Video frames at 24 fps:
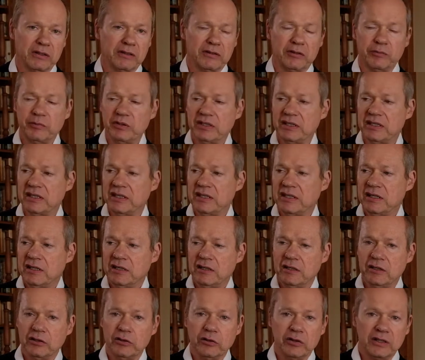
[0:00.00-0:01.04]
It could be
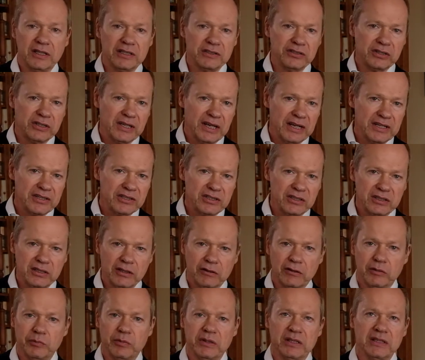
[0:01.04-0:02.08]
good education,
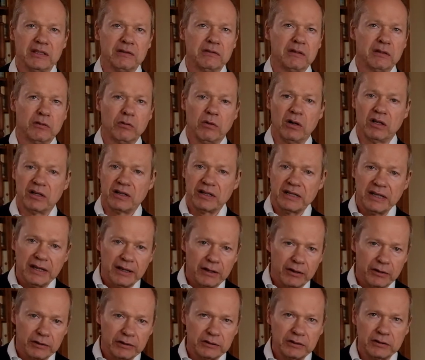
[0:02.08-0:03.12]
it could be quality
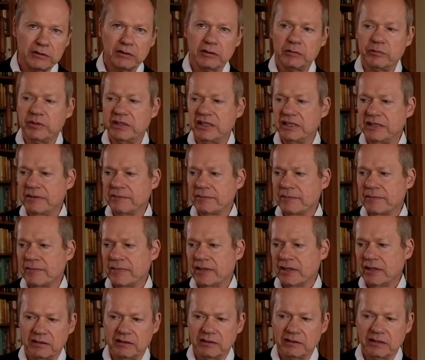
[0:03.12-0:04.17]
health, it could be
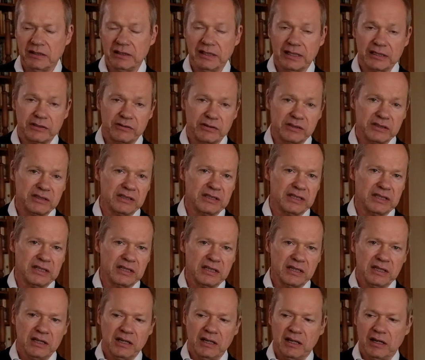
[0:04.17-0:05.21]
electricity.
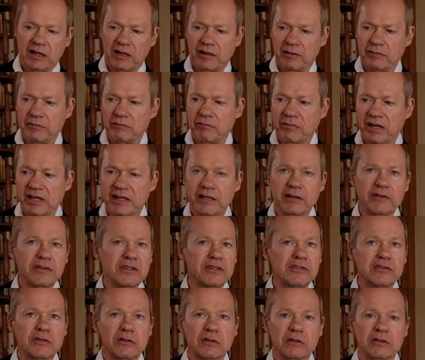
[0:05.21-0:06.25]
Many of
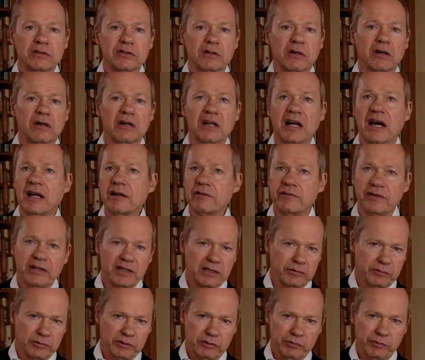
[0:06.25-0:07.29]
these goods are not
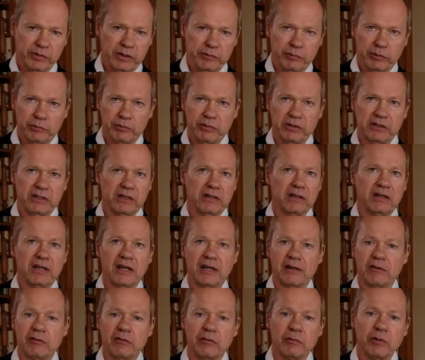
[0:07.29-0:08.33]
available to people, particularly
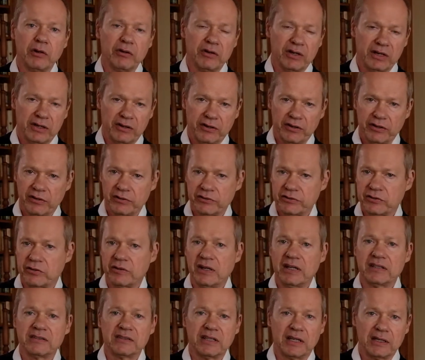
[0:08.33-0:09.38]
not in remote areas or
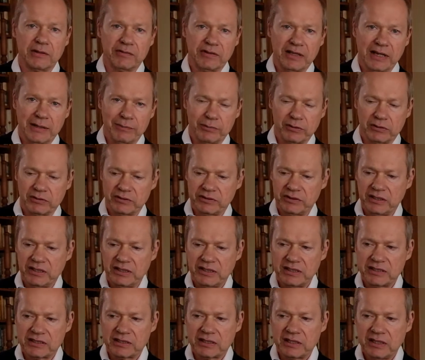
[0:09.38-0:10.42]
outside of capital
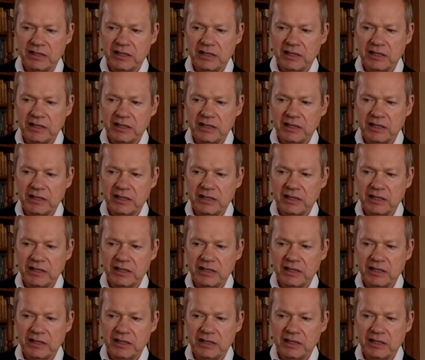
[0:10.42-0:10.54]
cities.